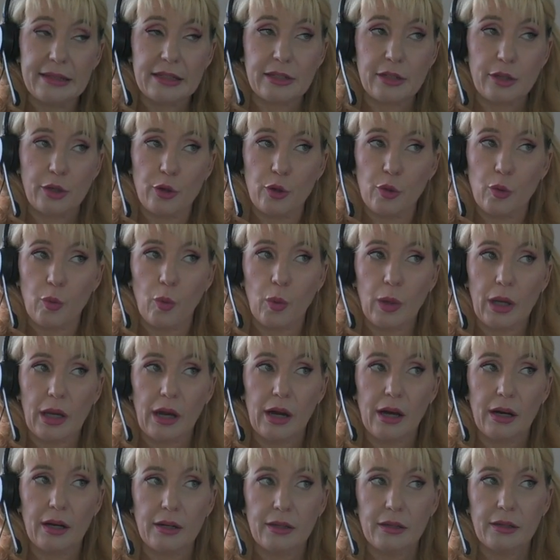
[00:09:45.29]
So we
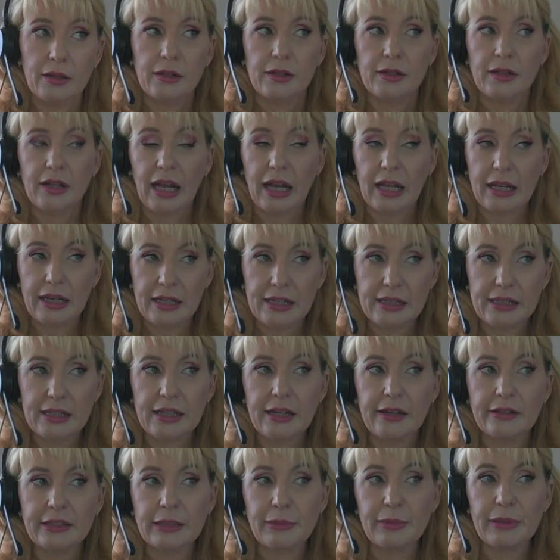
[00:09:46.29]
are It is
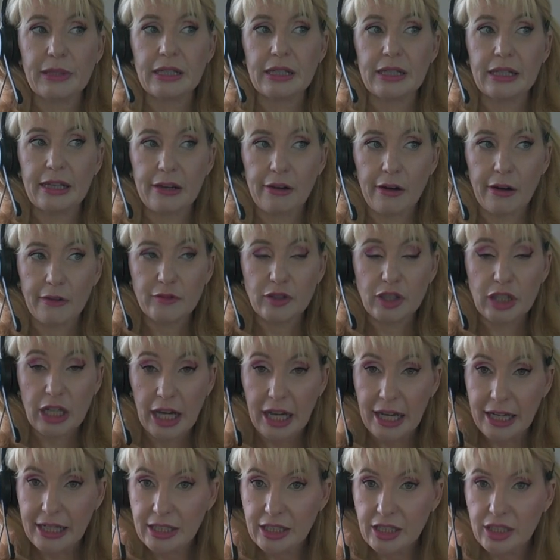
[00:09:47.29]
going to be a year of
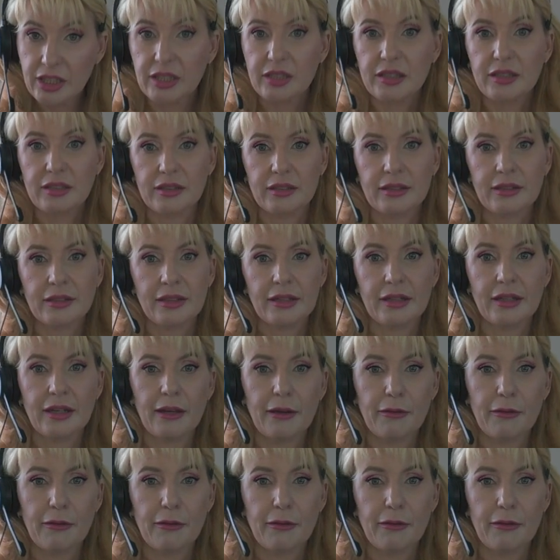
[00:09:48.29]
changes,